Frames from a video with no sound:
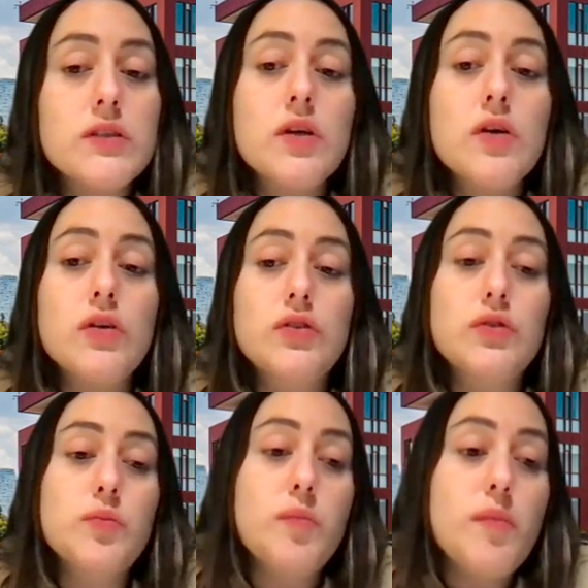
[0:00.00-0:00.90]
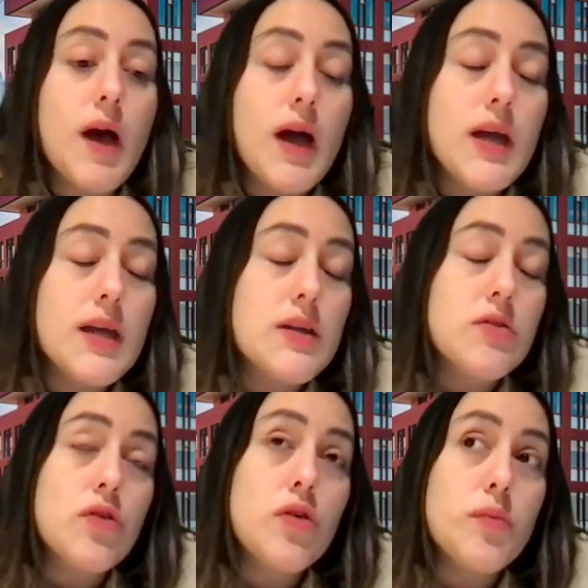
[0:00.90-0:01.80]
touched by
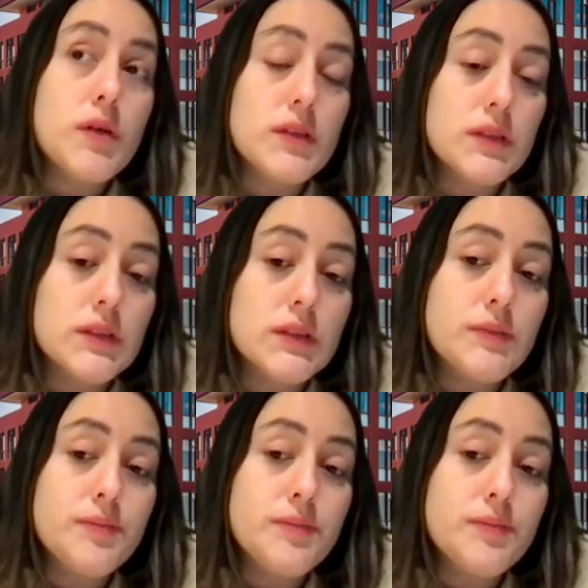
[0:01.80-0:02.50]
your business.